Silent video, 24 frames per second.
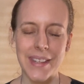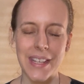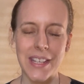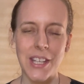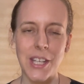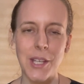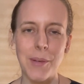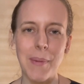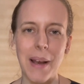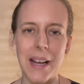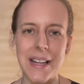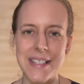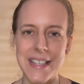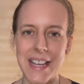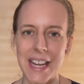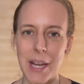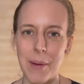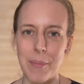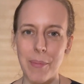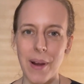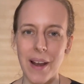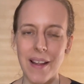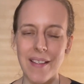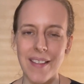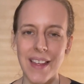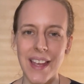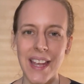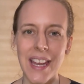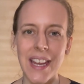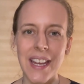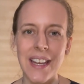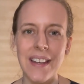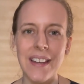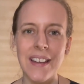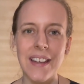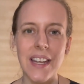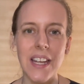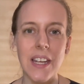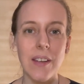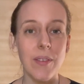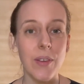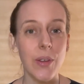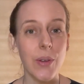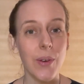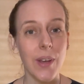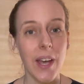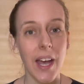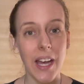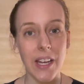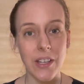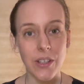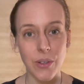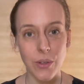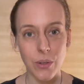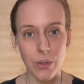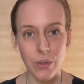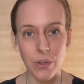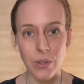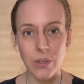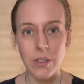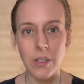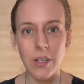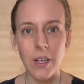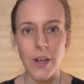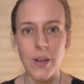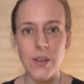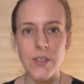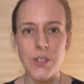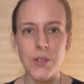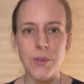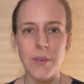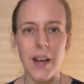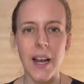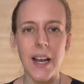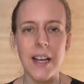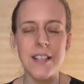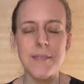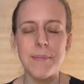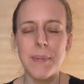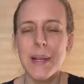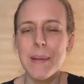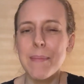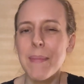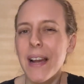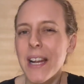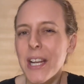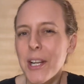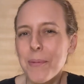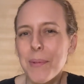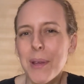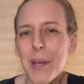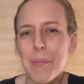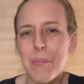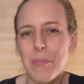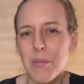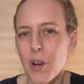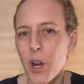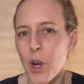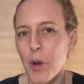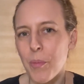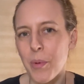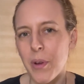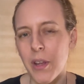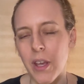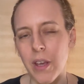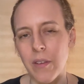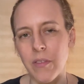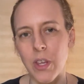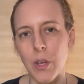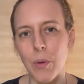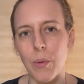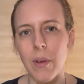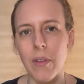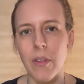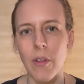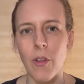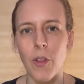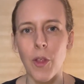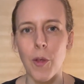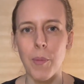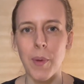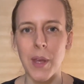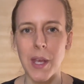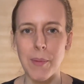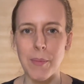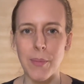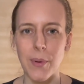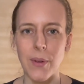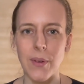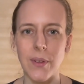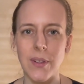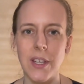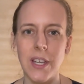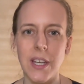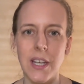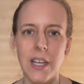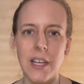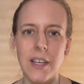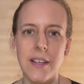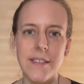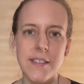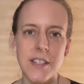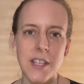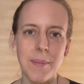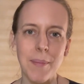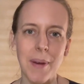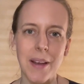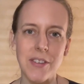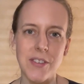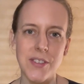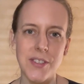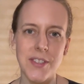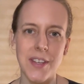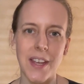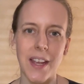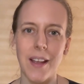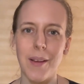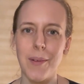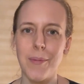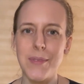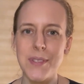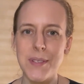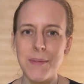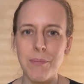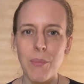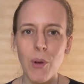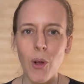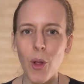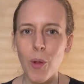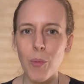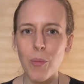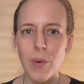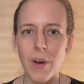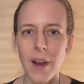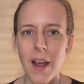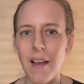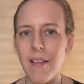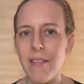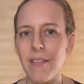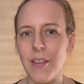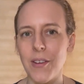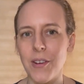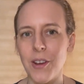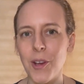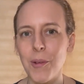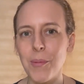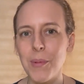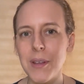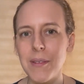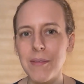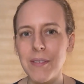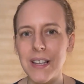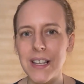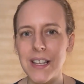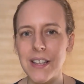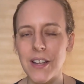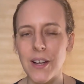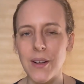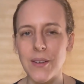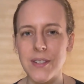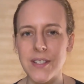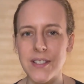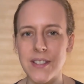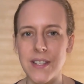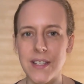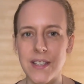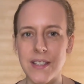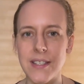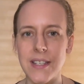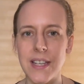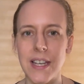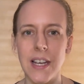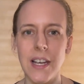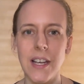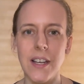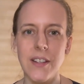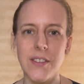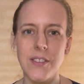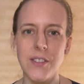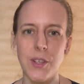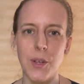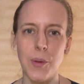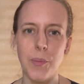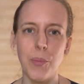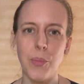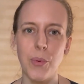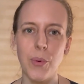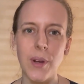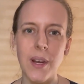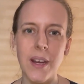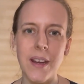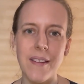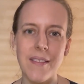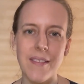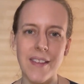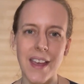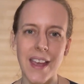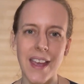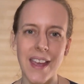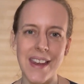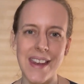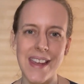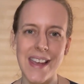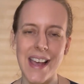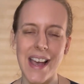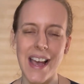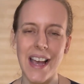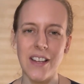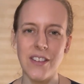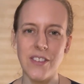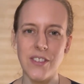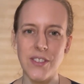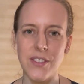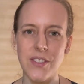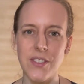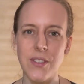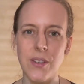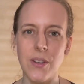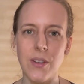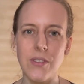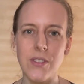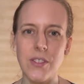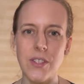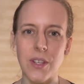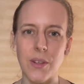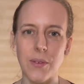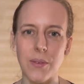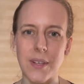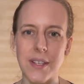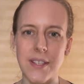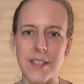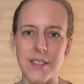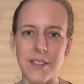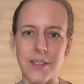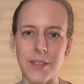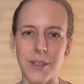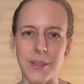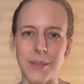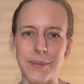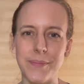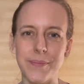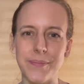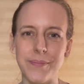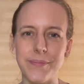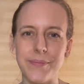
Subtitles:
You might take a breath in. If you can, you could close your eyes, but it might not be appropriate if you're with other people. So you might just take a small breath that nobody really notices to breathe in and just touch the crystal